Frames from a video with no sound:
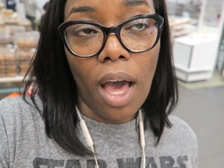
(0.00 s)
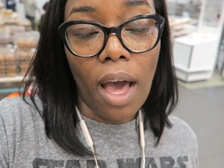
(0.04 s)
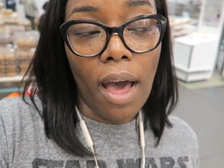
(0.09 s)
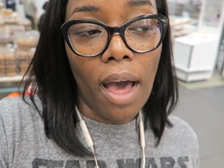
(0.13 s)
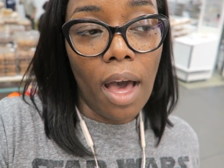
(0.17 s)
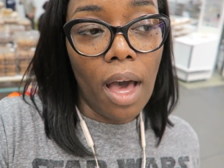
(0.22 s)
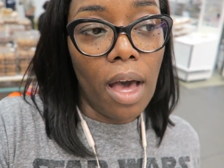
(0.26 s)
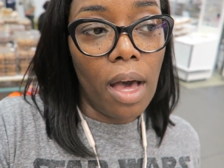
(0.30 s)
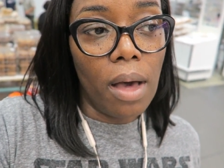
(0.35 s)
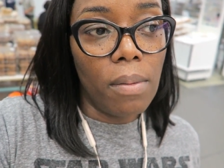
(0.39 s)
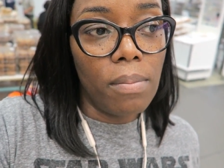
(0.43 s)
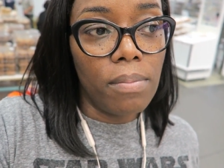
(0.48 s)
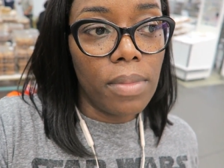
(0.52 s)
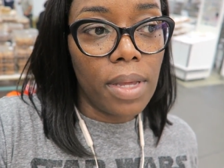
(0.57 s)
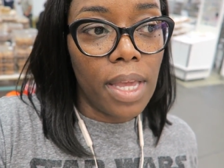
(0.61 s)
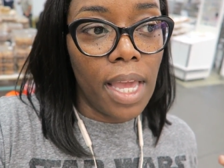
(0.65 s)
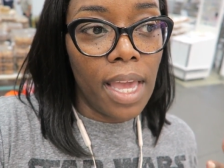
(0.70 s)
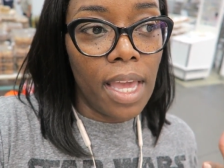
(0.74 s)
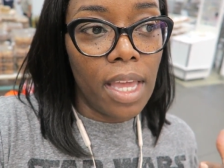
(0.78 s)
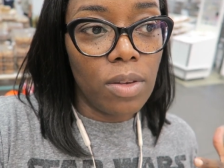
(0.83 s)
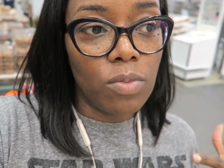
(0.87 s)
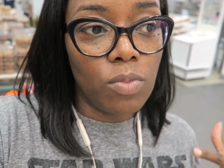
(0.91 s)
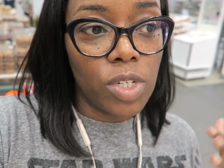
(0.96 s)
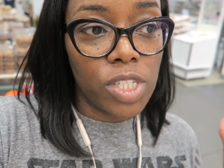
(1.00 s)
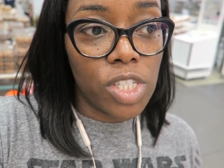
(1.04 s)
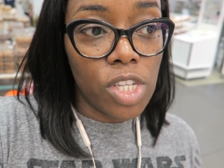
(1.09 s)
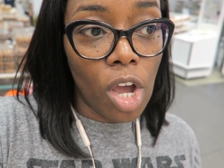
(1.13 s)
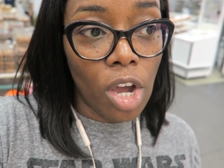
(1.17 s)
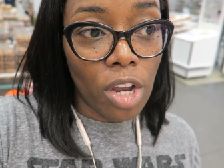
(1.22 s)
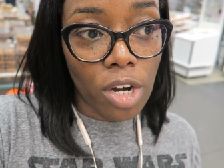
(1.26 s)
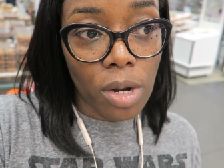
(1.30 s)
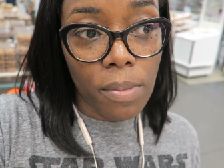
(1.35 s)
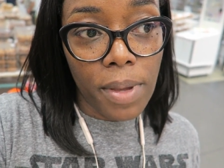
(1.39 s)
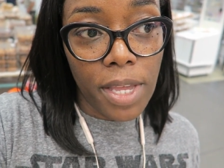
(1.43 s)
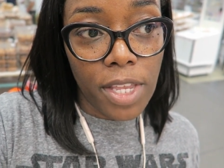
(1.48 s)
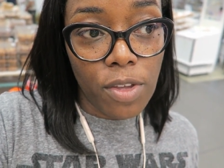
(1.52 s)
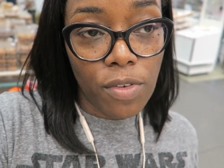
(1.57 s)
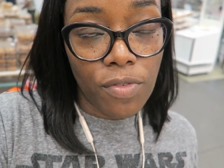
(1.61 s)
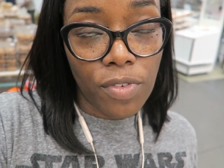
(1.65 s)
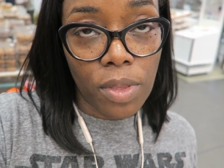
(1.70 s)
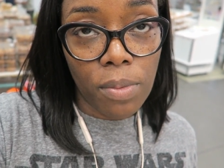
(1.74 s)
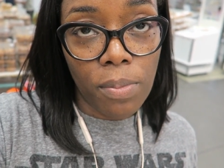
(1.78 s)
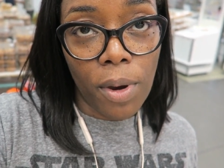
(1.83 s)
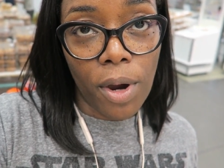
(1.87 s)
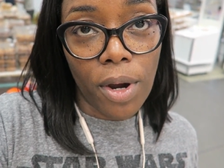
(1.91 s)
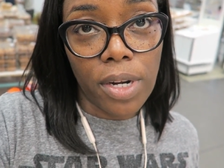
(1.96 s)
Um, and what's on our menu
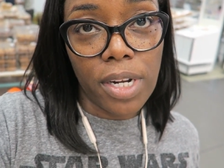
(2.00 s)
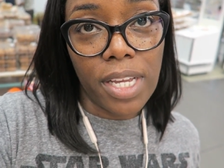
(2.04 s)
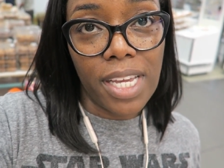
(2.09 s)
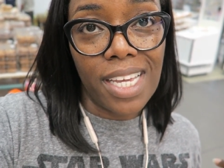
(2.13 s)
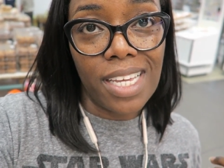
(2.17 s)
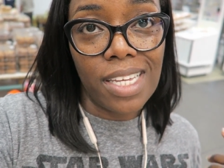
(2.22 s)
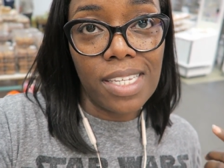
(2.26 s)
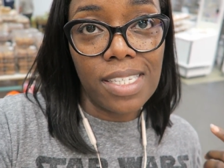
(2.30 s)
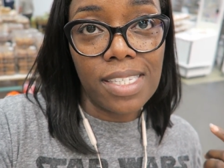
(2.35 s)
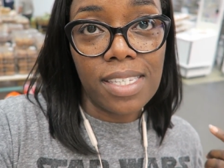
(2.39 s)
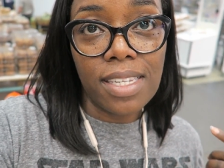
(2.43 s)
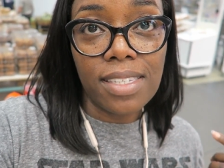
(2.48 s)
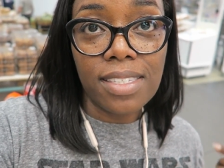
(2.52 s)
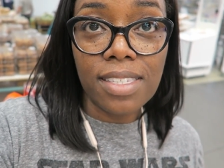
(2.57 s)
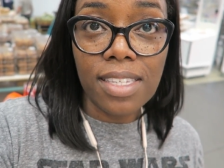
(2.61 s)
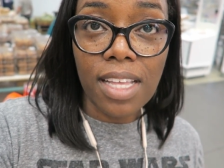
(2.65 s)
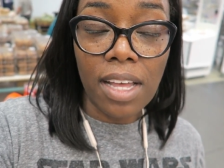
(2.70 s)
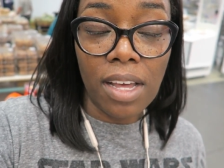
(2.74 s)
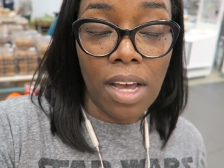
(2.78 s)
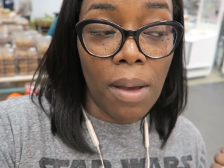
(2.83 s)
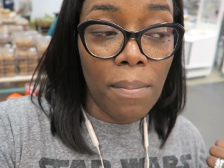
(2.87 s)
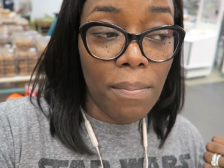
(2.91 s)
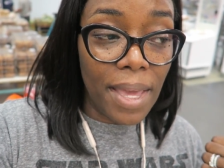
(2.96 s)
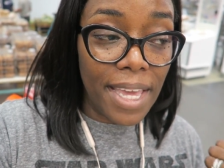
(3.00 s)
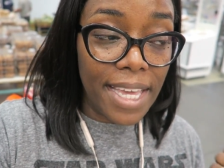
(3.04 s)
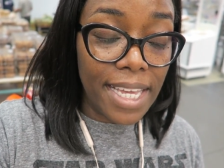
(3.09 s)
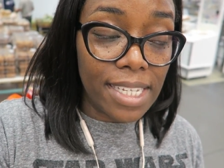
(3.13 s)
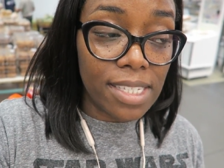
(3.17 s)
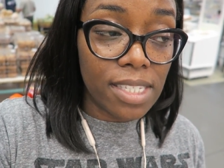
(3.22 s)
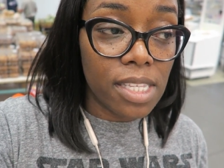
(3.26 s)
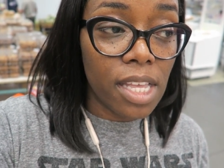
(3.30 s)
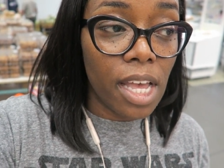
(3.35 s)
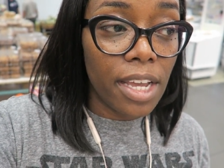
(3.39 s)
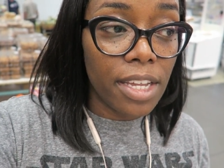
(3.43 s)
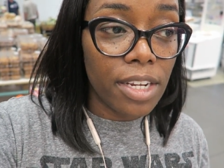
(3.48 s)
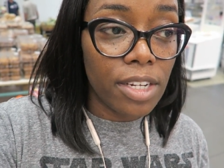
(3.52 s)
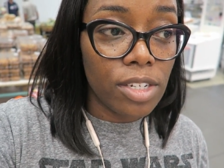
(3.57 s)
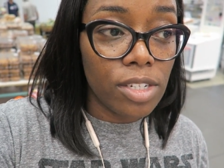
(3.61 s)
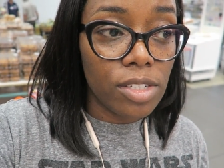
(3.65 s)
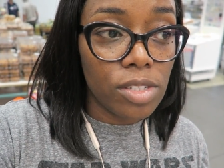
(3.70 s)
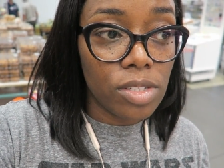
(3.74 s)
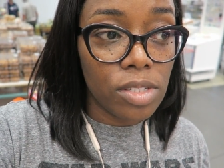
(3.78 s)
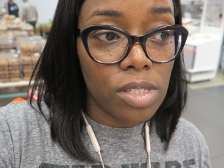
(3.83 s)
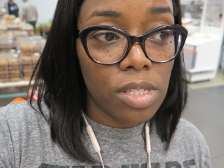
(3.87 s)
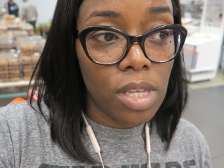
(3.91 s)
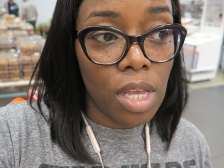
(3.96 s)
for the party is I'm making
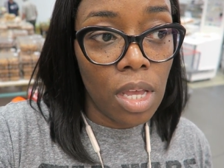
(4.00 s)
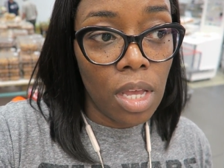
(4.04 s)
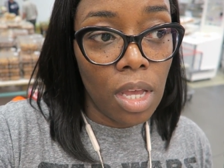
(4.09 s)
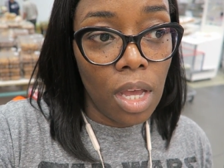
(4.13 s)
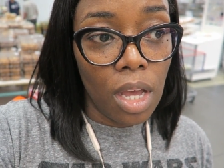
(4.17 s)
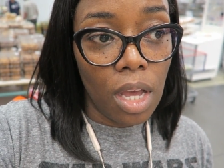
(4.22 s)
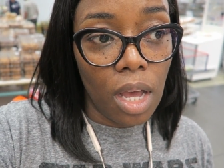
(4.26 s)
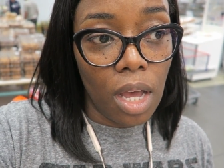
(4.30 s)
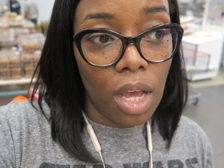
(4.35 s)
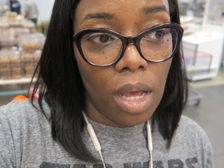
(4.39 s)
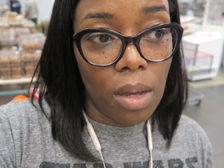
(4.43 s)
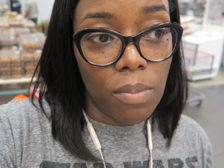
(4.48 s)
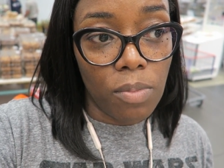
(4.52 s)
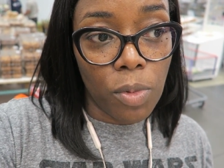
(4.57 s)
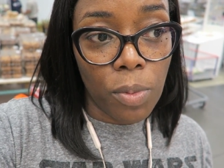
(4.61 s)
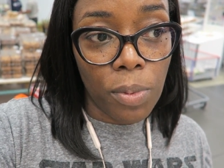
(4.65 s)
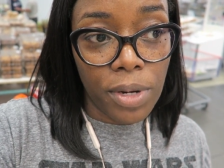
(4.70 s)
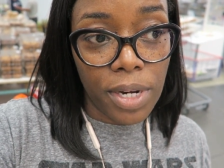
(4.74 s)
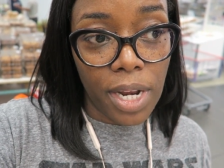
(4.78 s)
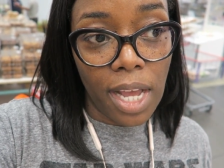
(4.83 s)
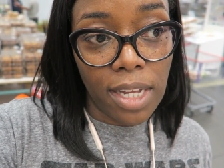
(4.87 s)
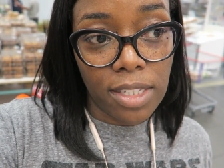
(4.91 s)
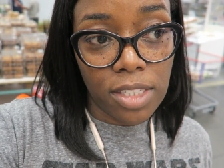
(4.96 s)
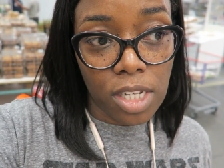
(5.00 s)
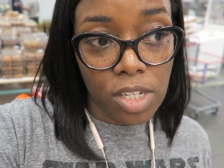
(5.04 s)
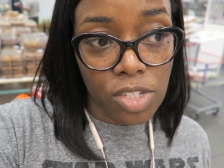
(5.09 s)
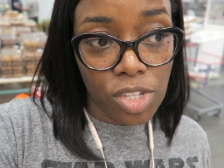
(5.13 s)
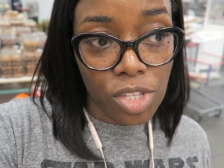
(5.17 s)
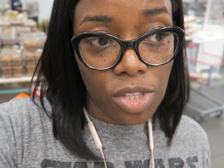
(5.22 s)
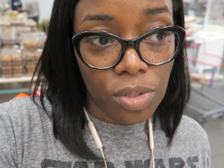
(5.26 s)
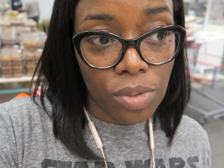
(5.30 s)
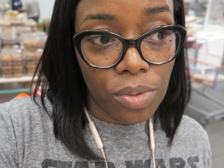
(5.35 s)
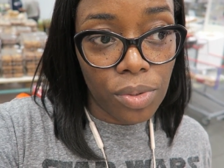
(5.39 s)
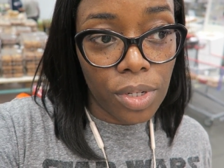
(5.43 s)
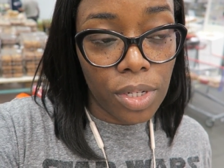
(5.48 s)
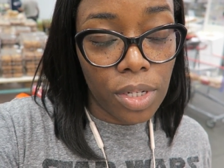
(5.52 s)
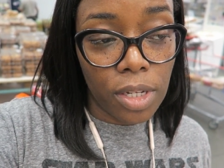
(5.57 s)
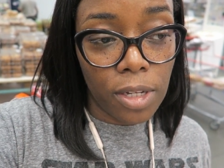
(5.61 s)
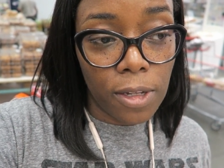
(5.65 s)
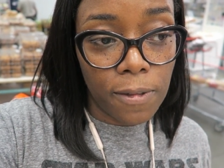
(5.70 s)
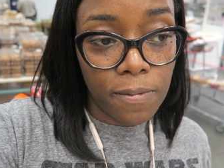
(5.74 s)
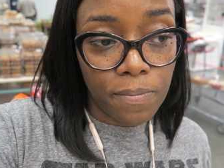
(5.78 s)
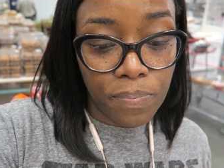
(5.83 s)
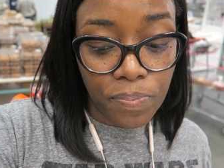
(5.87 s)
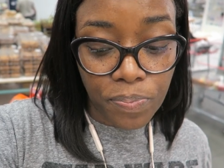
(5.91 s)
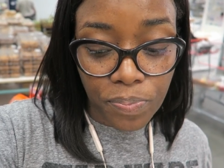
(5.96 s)
sliders, um, putting hot dogs on the
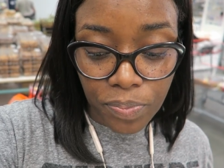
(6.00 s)
grill,